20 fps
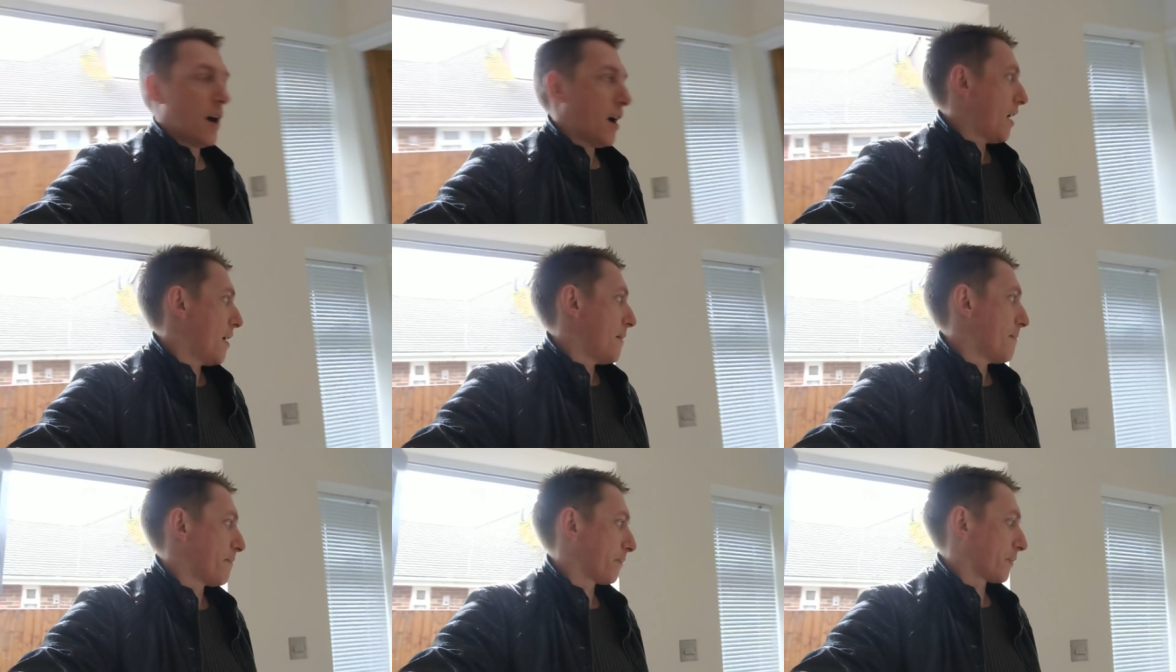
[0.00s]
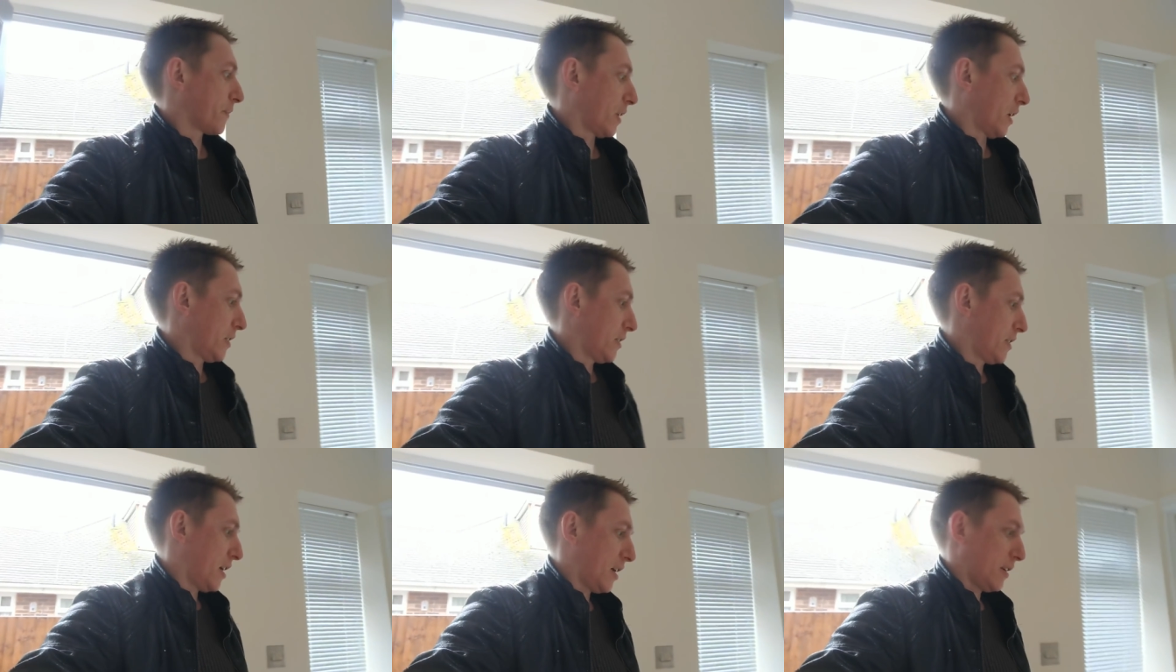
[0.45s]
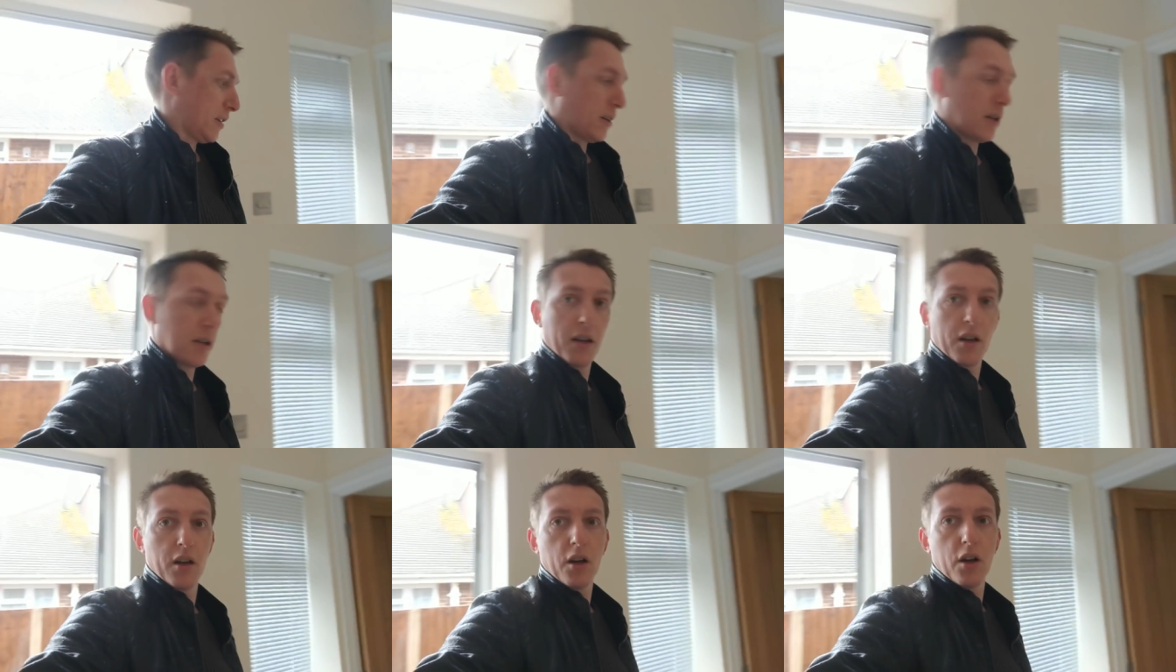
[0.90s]
Um, and then
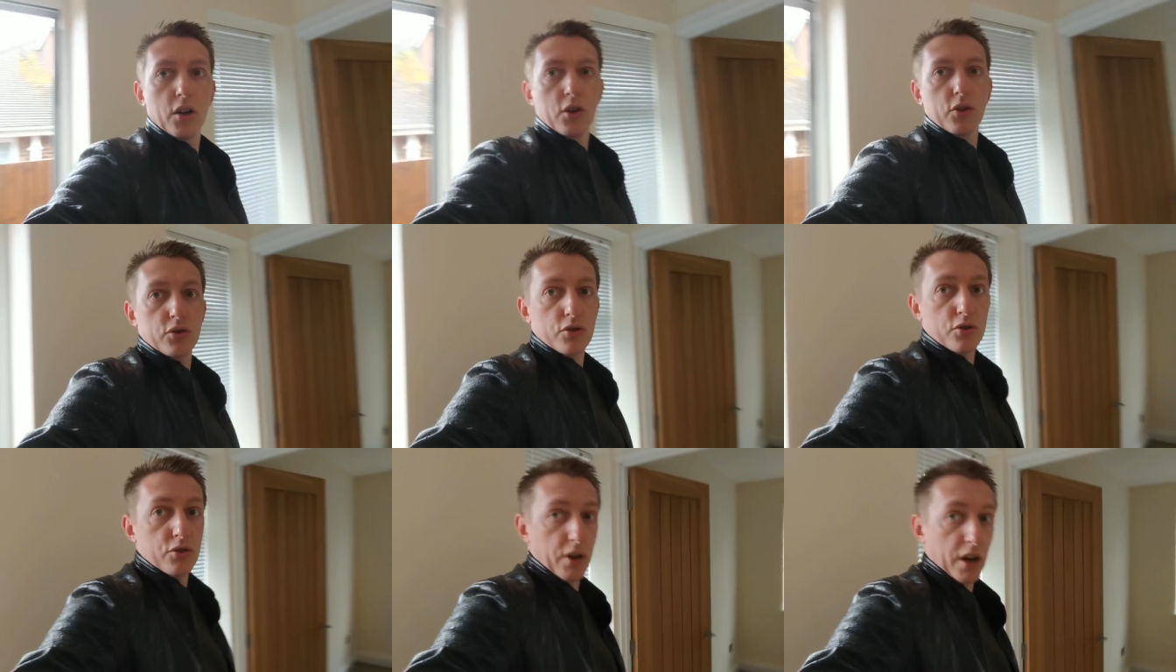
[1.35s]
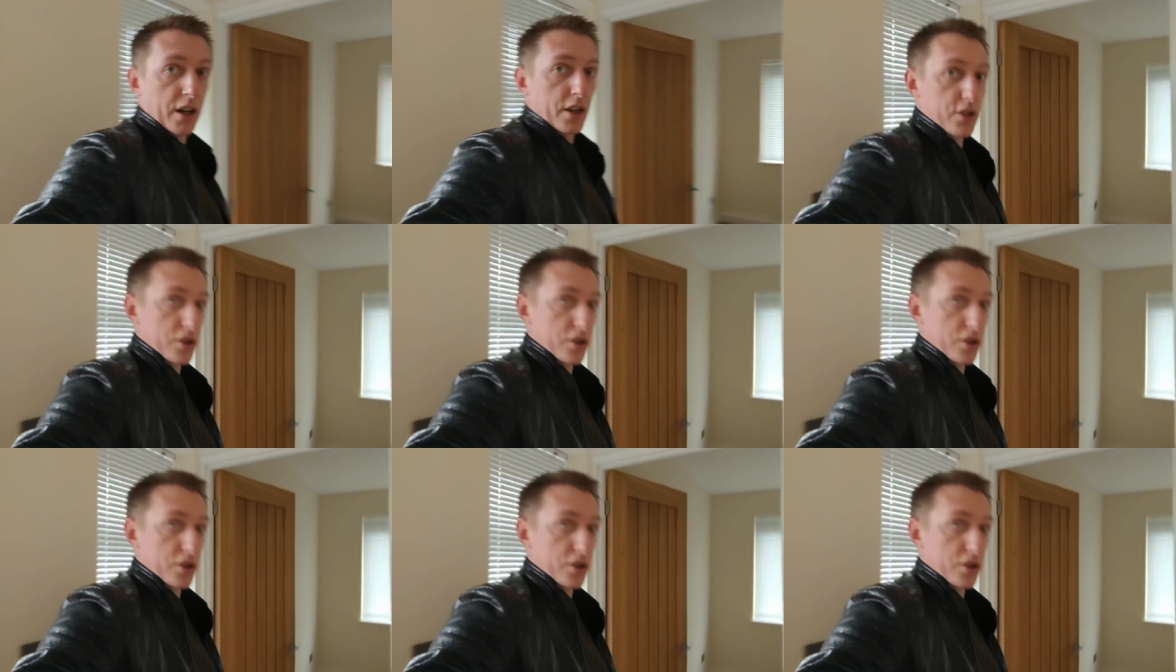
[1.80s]
straight